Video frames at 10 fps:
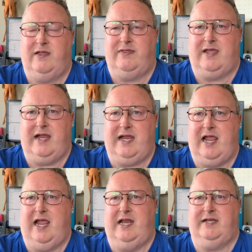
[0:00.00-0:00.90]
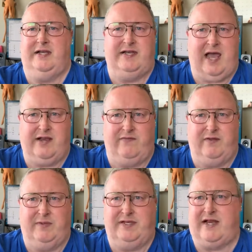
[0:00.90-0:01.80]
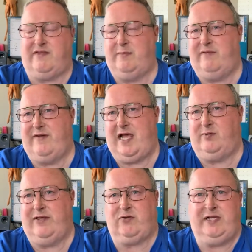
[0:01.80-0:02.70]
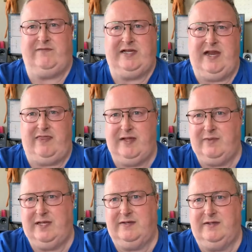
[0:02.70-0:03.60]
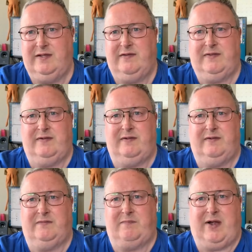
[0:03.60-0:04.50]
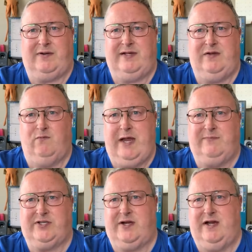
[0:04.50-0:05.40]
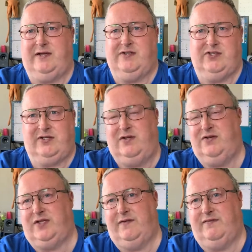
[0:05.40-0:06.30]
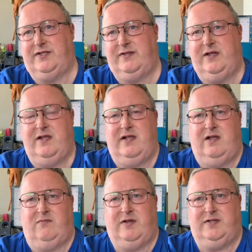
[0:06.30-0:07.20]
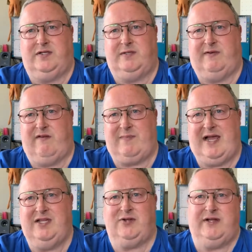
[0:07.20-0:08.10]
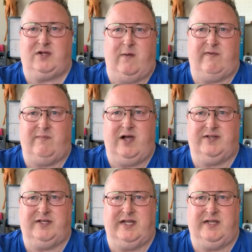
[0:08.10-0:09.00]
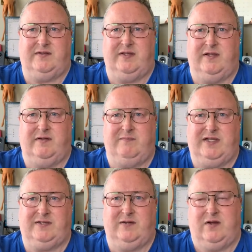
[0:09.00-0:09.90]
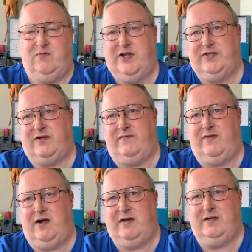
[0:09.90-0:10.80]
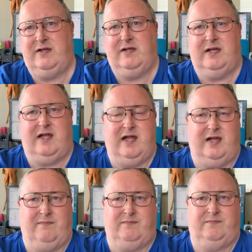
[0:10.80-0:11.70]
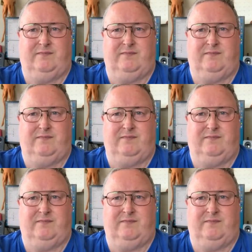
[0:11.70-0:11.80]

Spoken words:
they had none of them, and none of them available. They couldn't even get them in the apparently website exclusives, which is a bit of a pain. So I had to compromise and get the best looking ones I could find. I'll